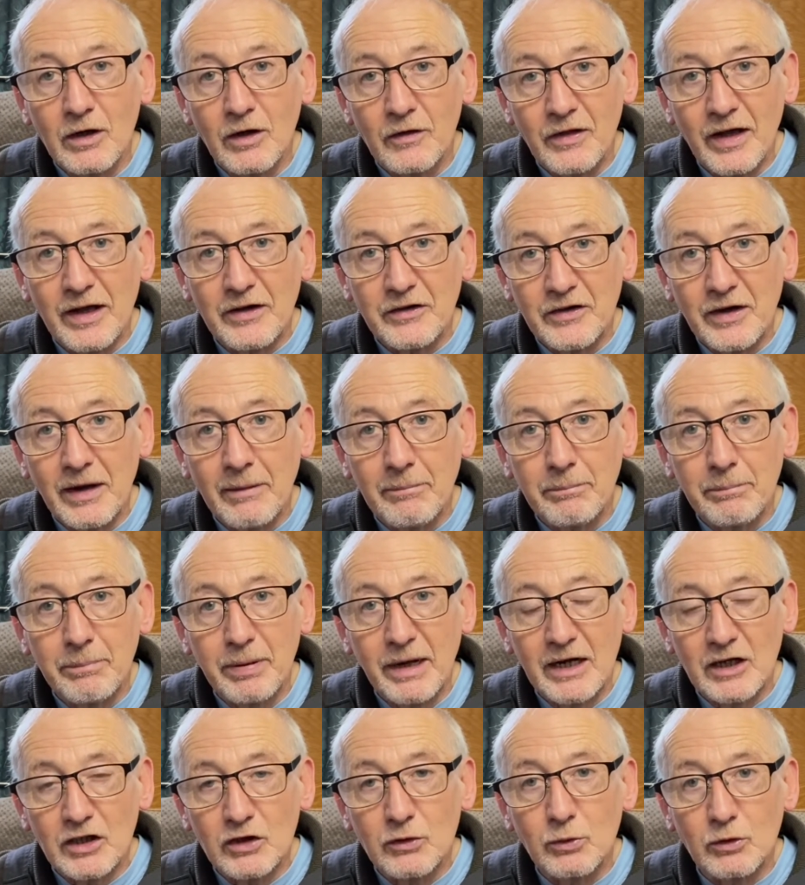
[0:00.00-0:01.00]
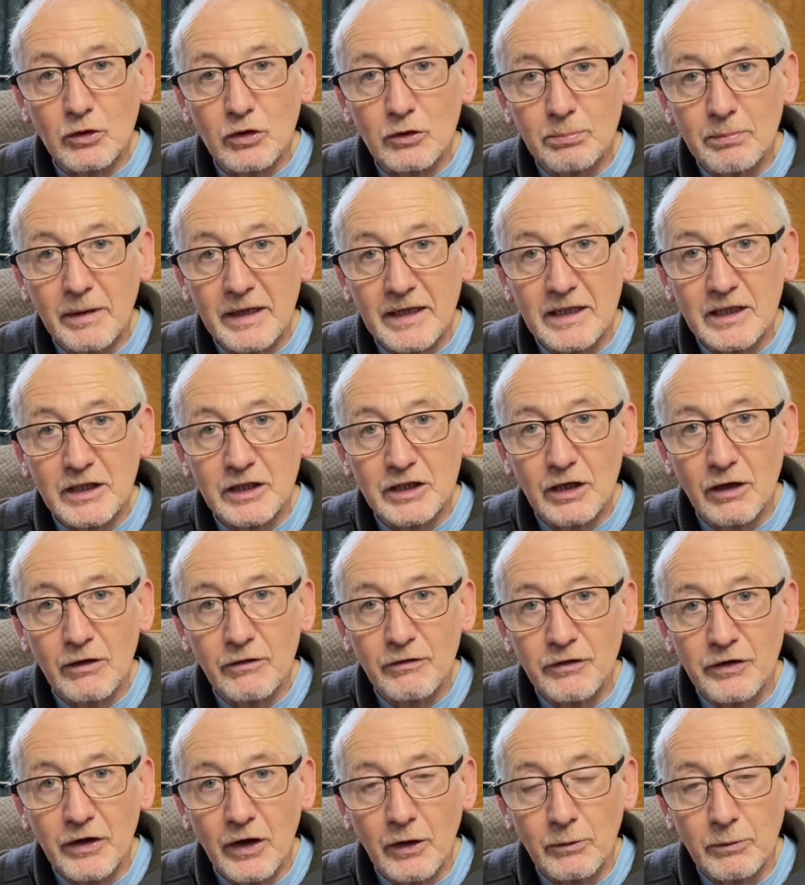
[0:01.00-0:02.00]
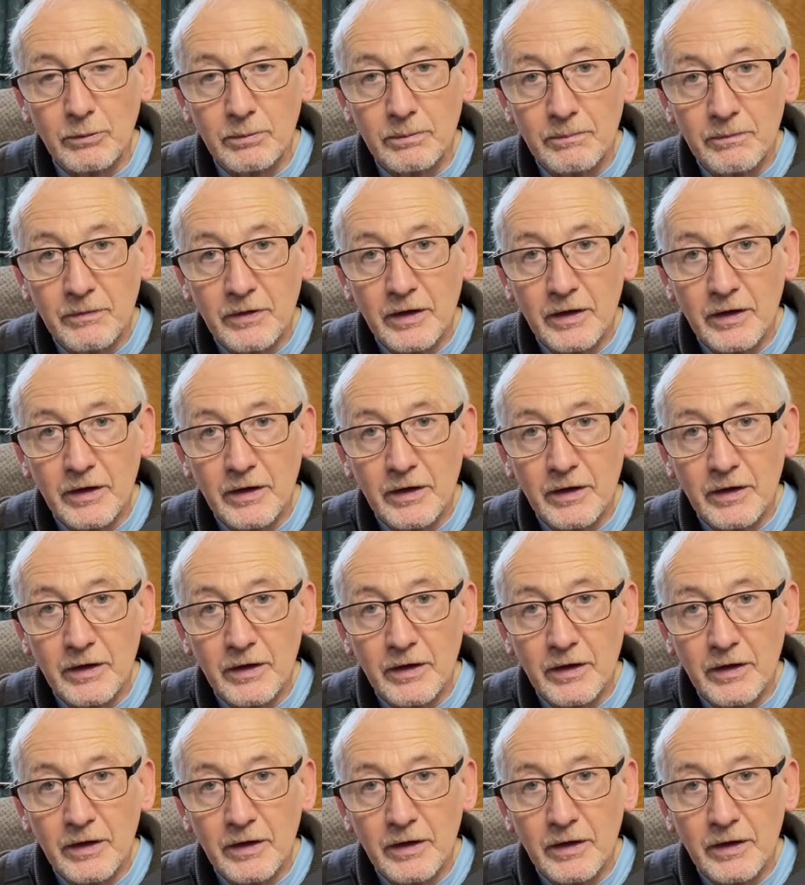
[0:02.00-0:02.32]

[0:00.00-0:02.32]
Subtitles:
that damp patch would make itself known.